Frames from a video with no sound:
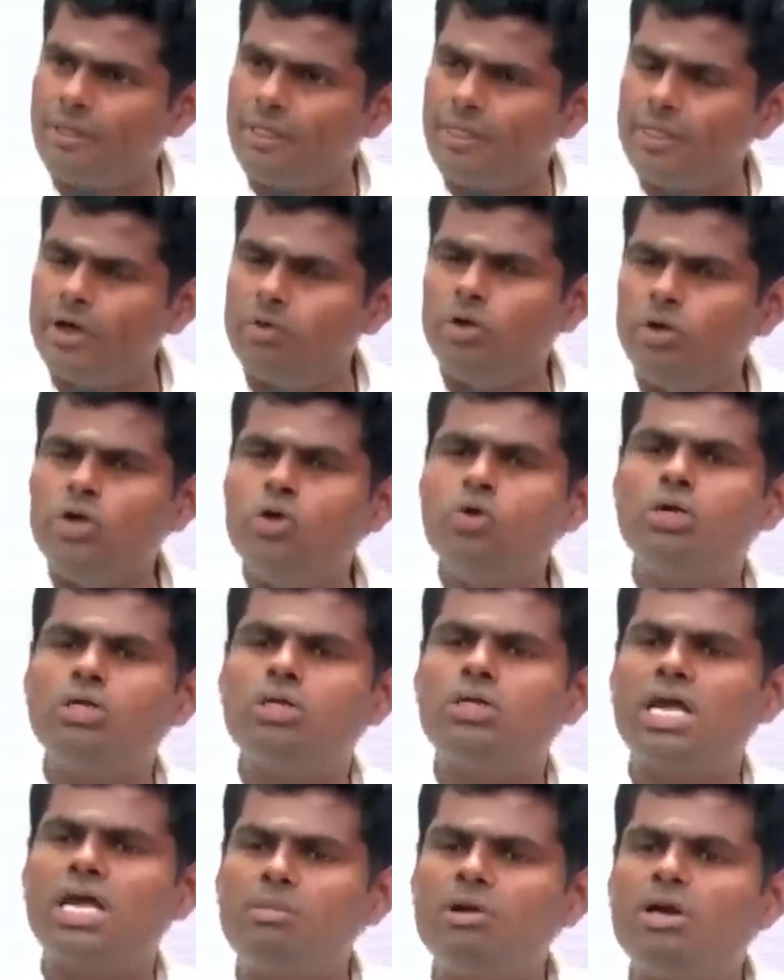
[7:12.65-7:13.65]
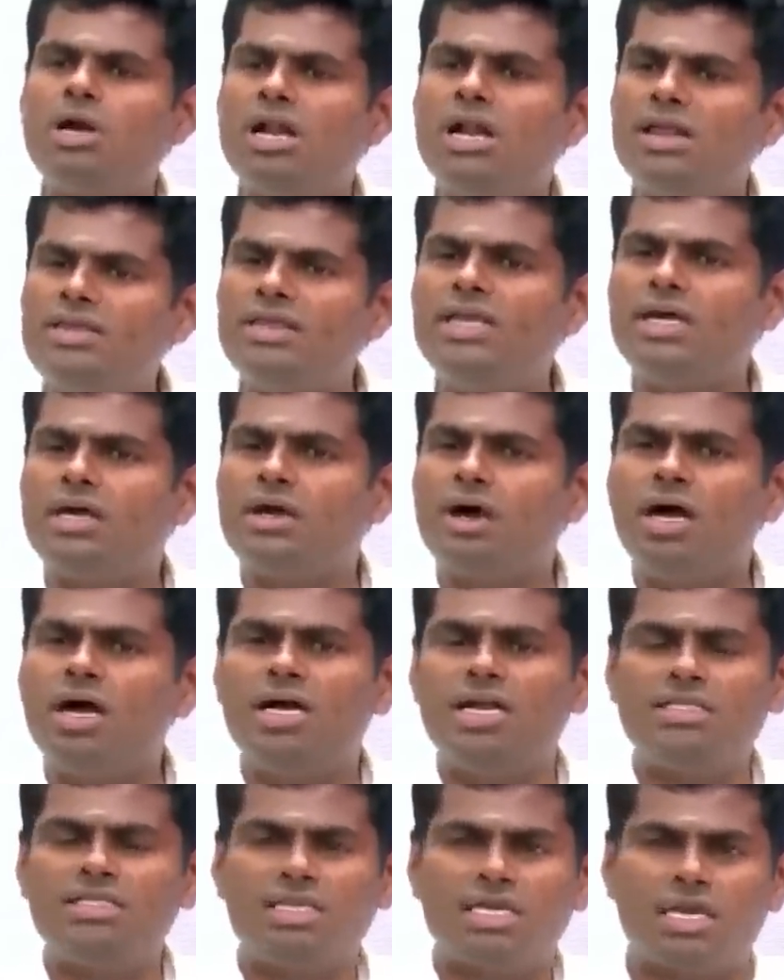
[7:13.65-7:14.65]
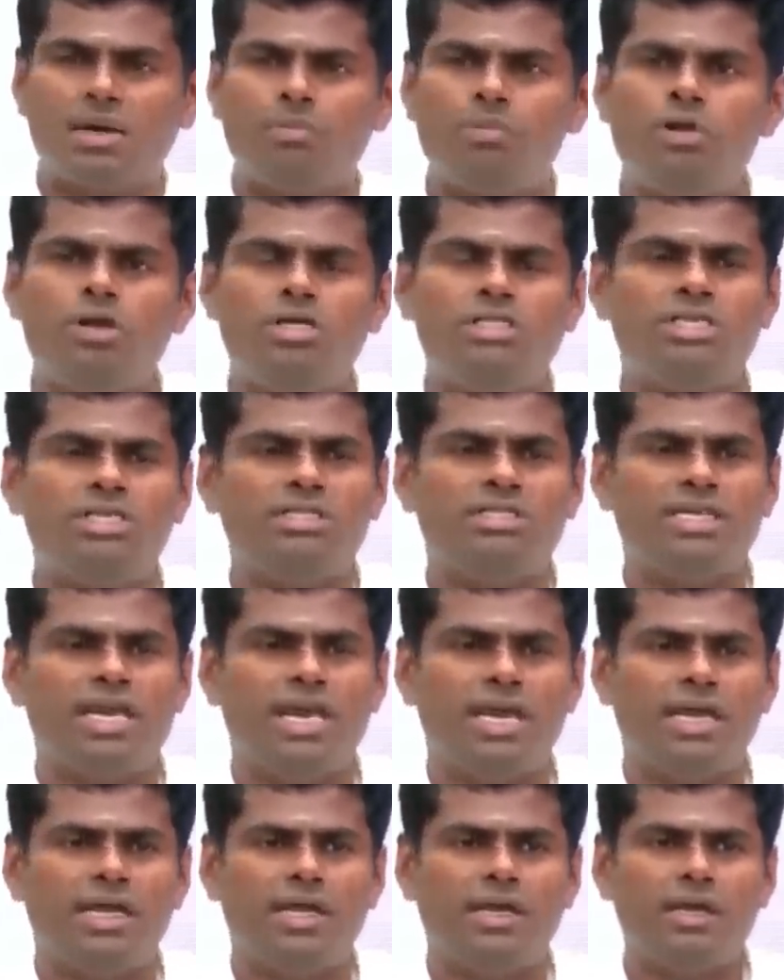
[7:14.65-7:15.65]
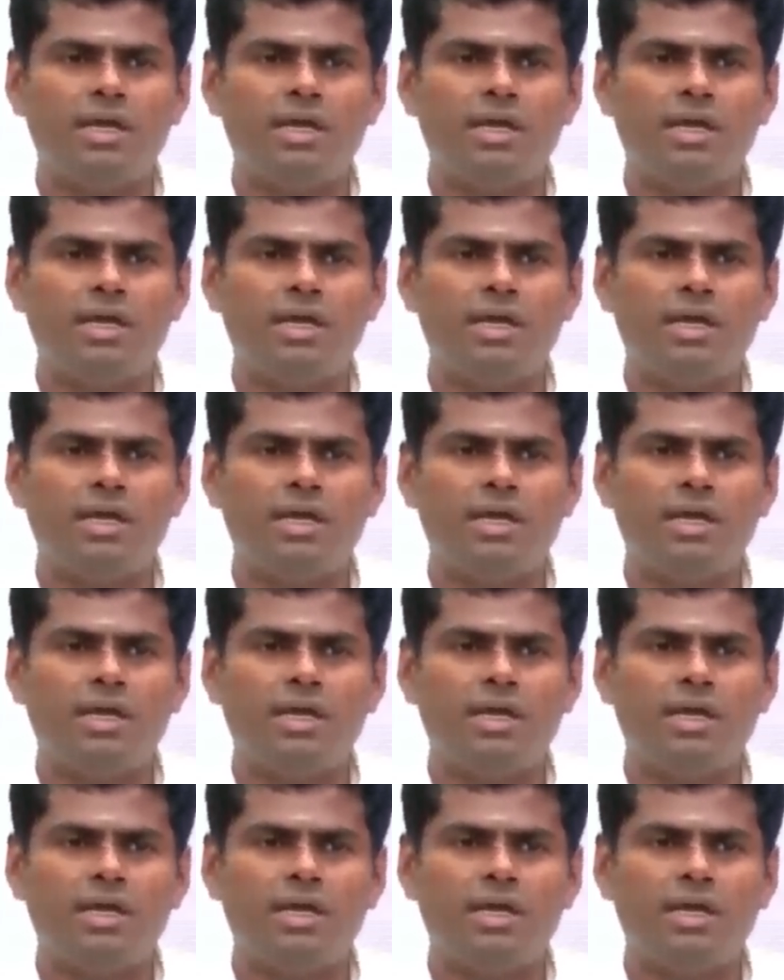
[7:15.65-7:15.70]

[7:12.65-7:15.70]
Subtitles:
Now new terminology the Congress and communists are saying,